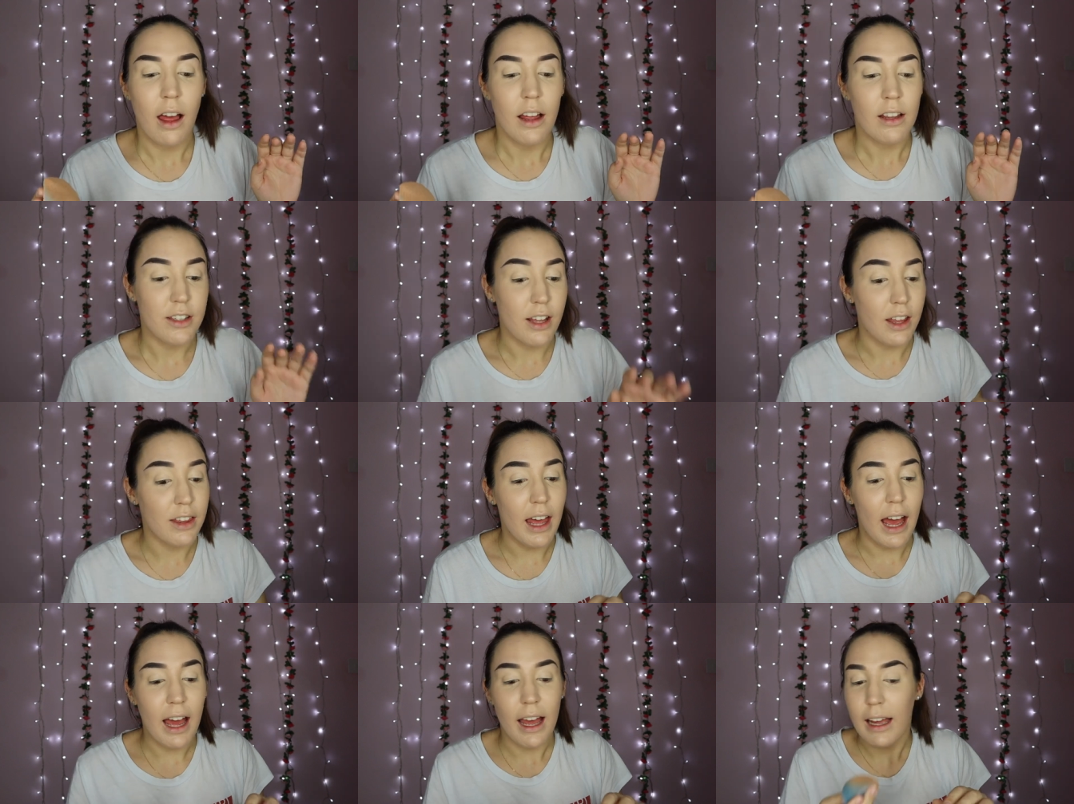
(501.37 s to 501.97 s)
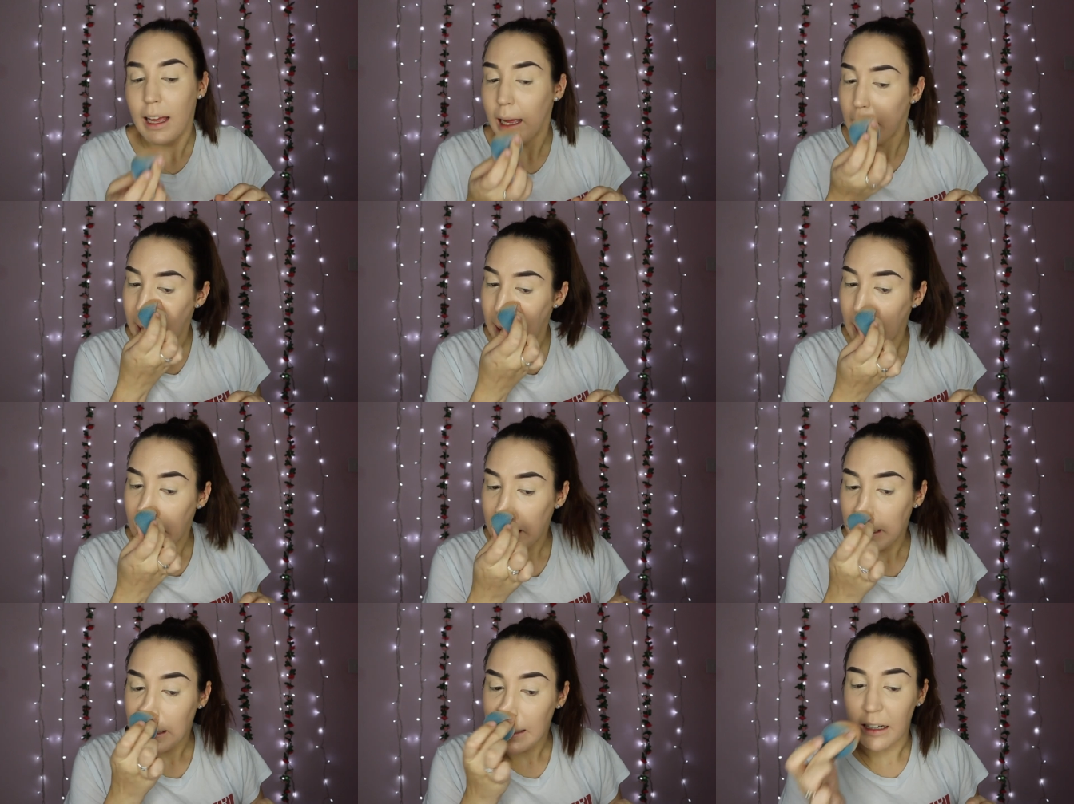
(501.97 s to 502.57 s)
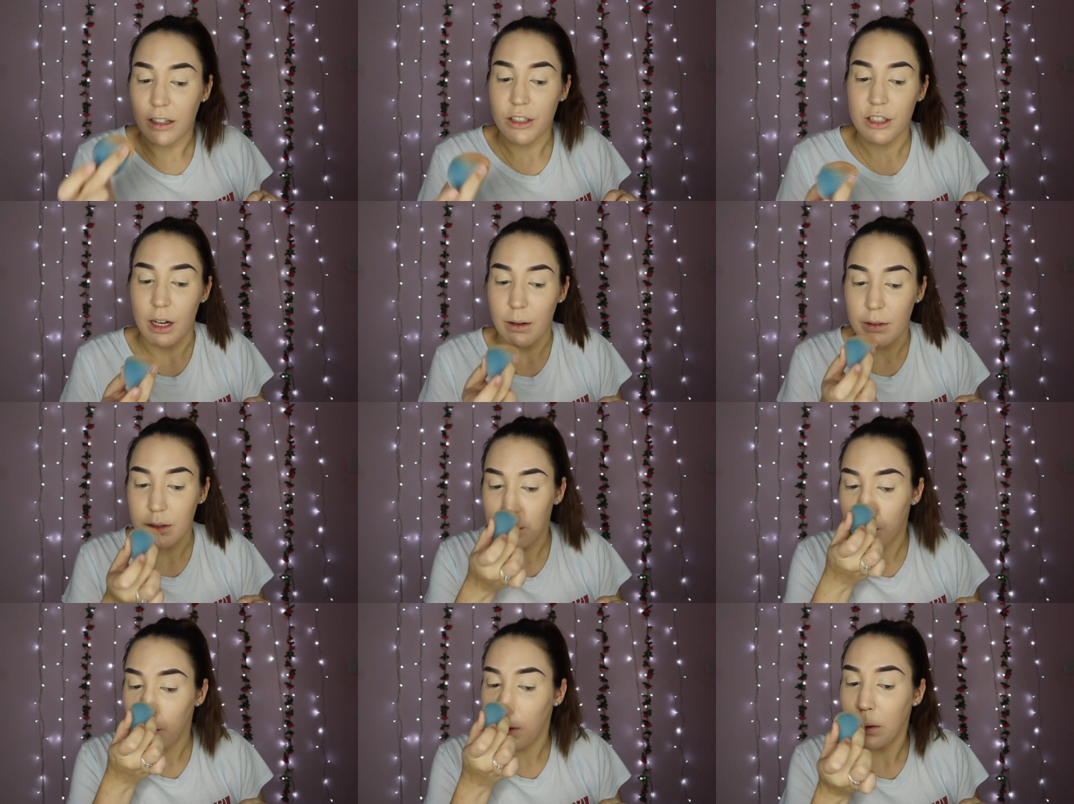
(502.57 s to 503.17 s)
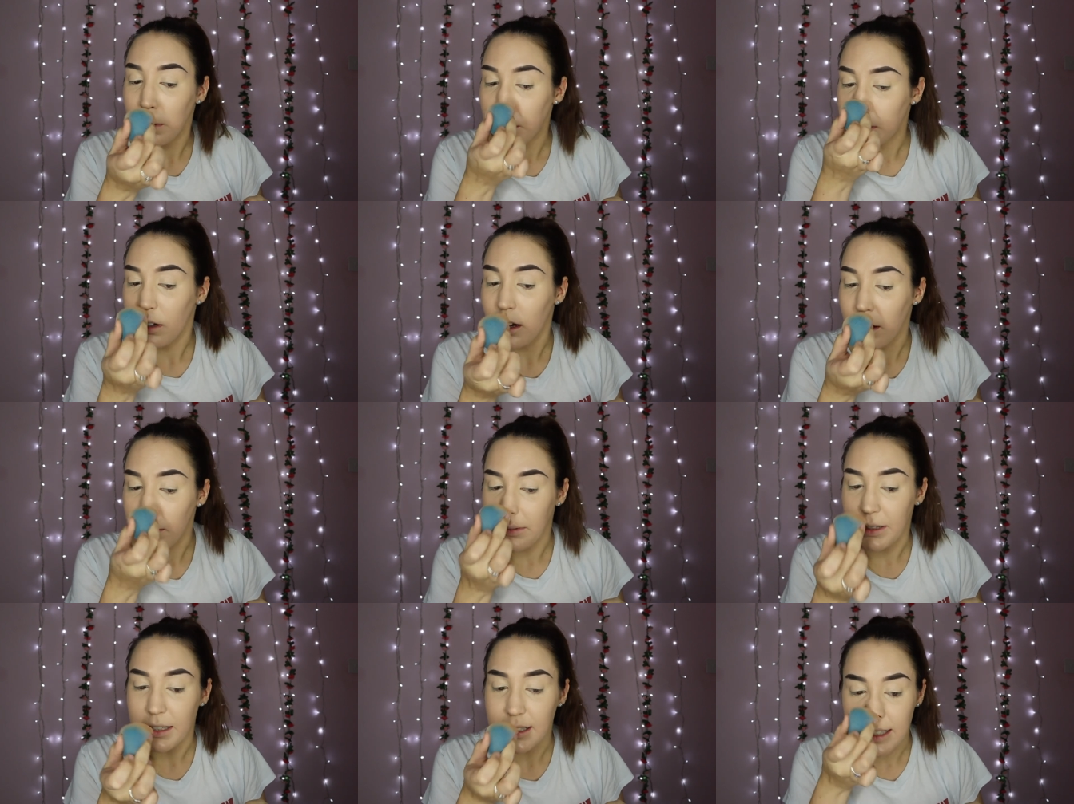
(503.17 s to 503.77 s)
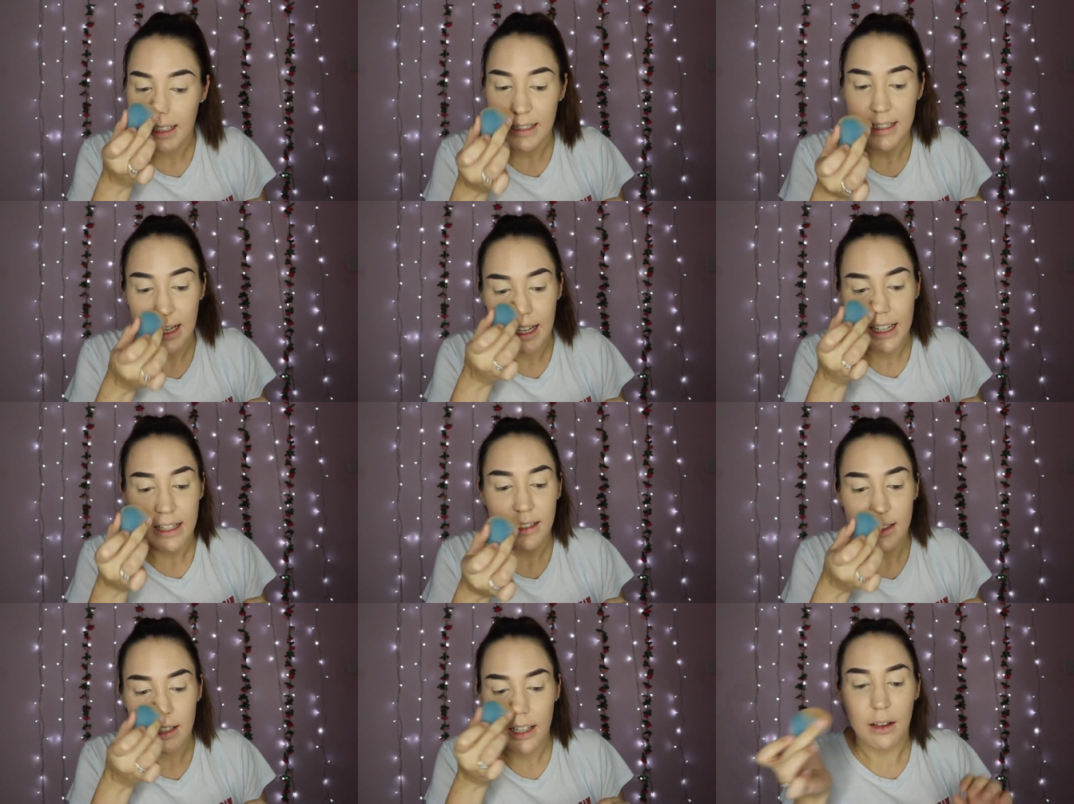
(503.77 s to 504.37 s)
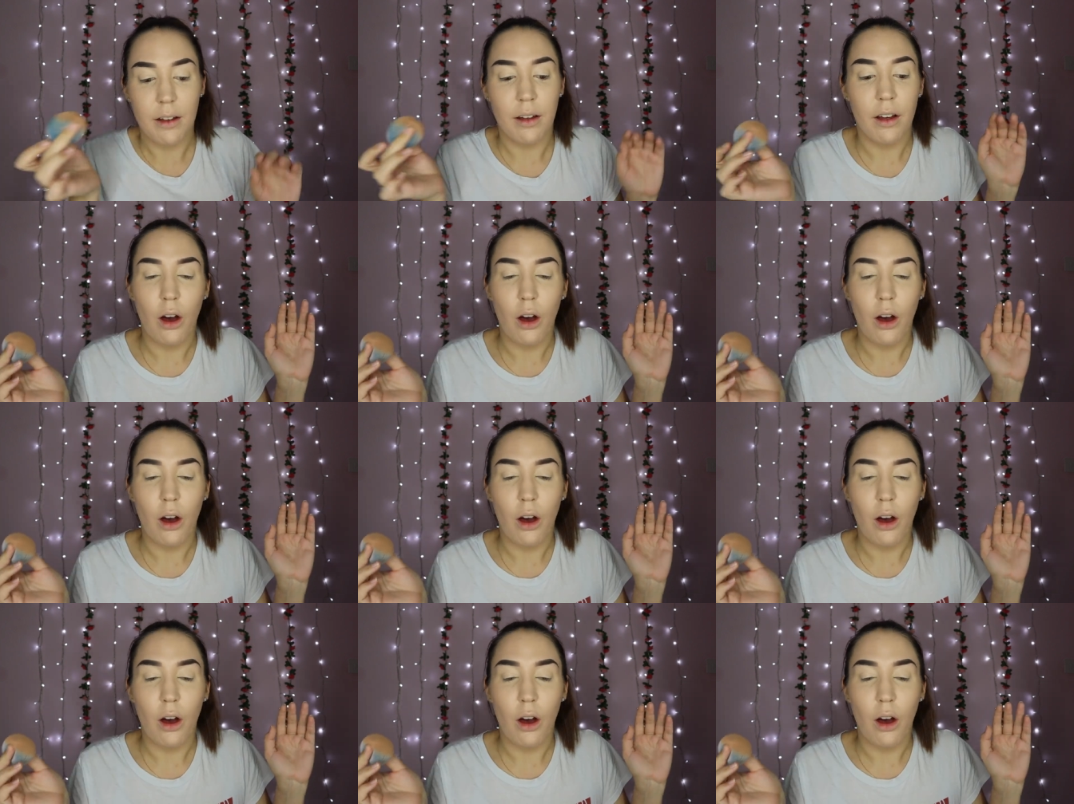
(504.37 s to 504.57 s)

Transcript: So that, in a nutshell, is what diabetes is.